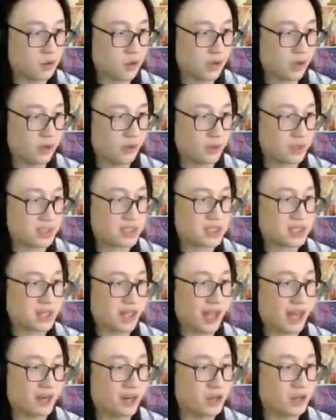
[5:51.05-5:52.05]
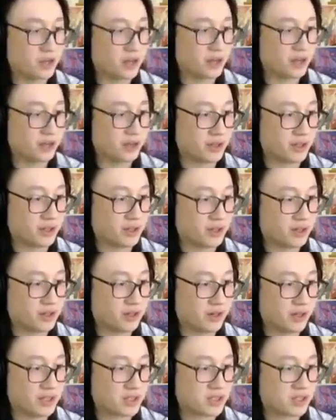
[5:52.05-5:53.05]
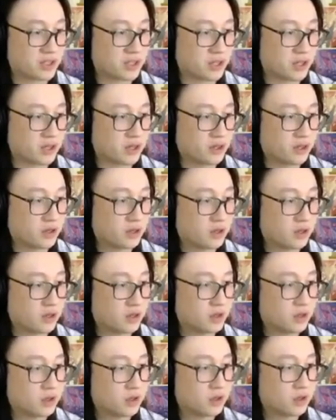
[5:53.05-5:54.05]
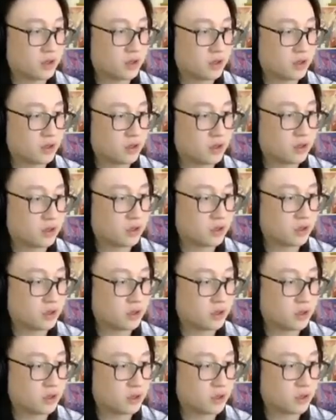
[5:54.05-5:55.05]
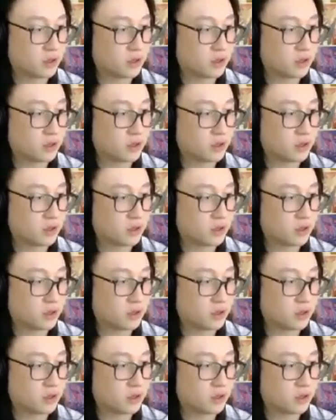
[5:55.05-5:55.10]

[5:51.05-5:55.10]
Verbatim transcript: them, and that you should be able to call people scumfuck bastards for playing two Red Eyes